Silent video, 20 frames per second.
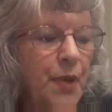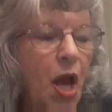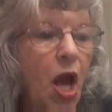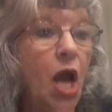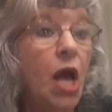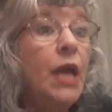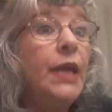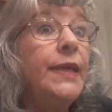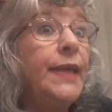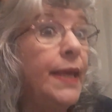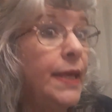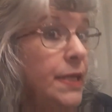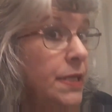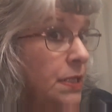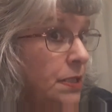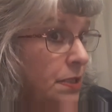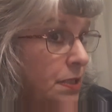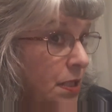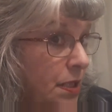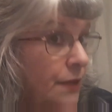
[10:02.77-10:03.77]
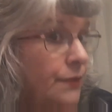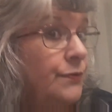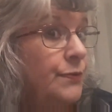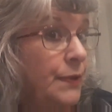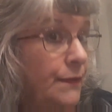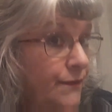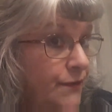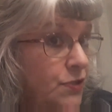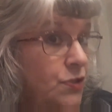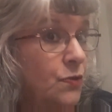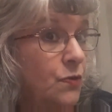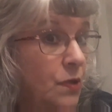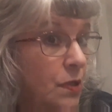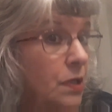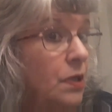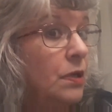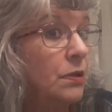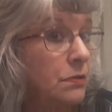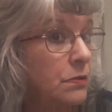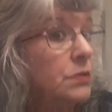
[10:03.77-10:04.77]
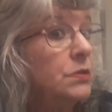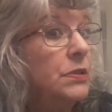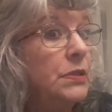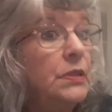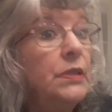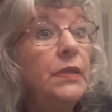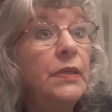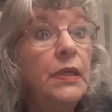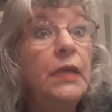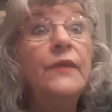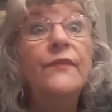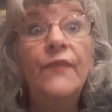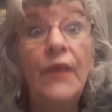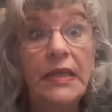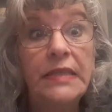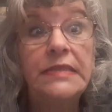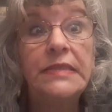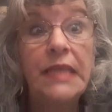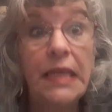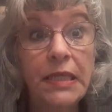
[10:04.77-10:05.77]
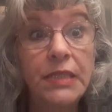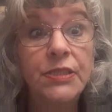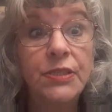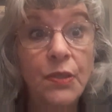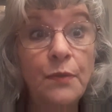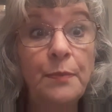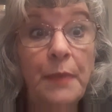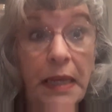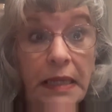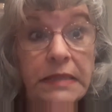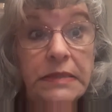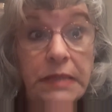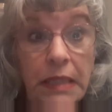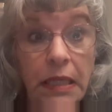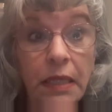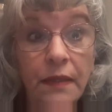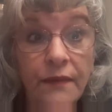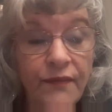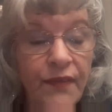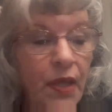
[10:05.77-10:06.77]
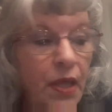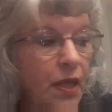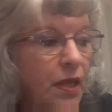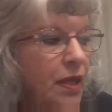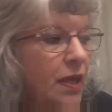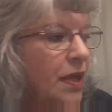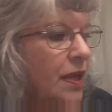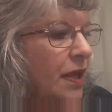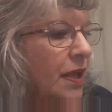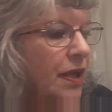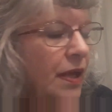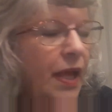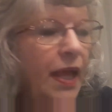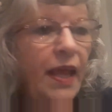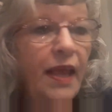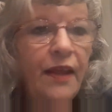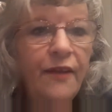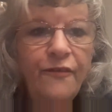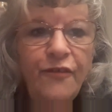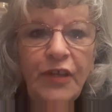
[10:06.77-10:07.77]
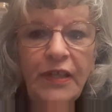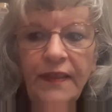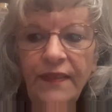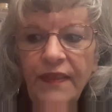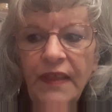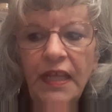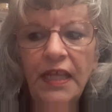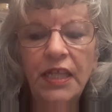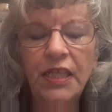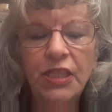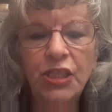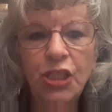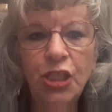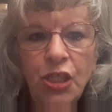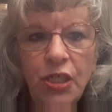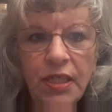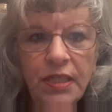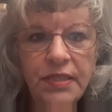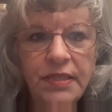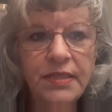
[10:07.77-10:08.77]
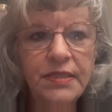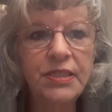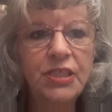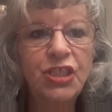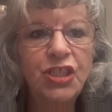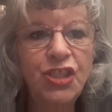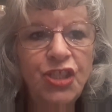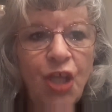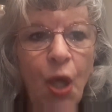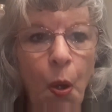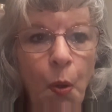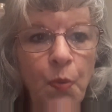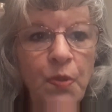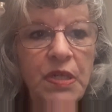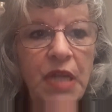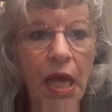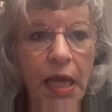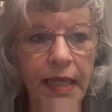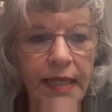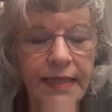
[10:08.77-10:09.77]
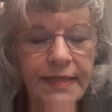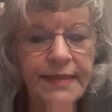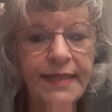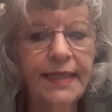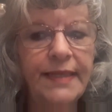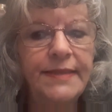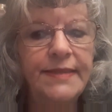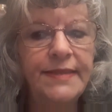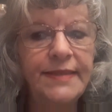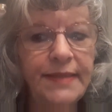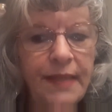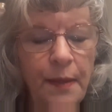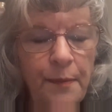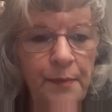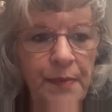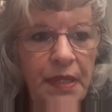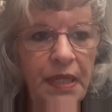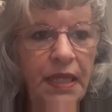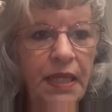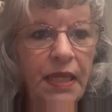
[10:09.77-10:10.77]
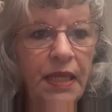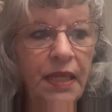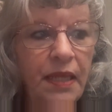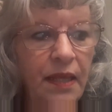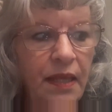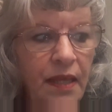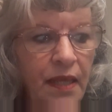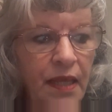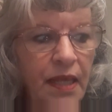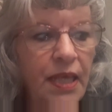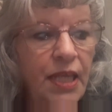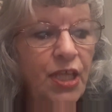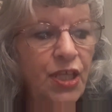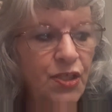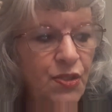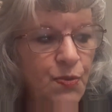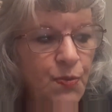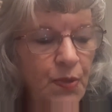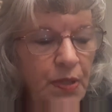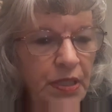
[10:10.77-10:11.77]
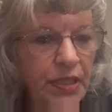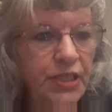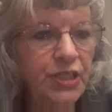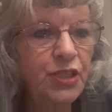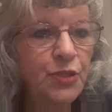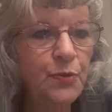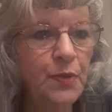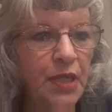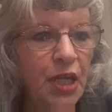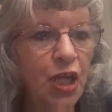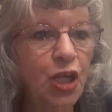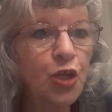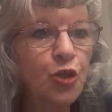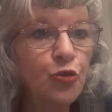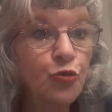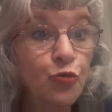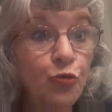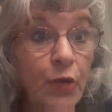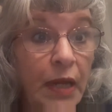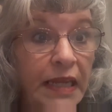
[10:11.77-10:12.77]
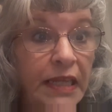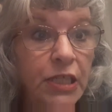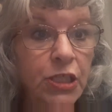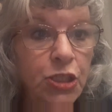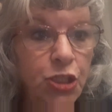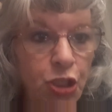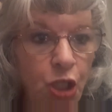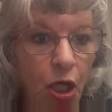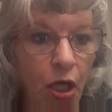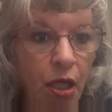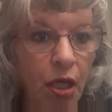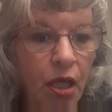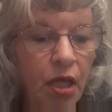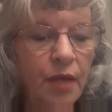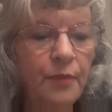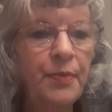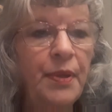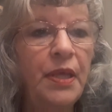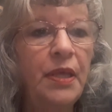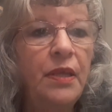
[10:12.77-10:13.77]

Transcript: high-end thrift store, if I say so myself. Everything looked so nice, and somebody is really doing a great job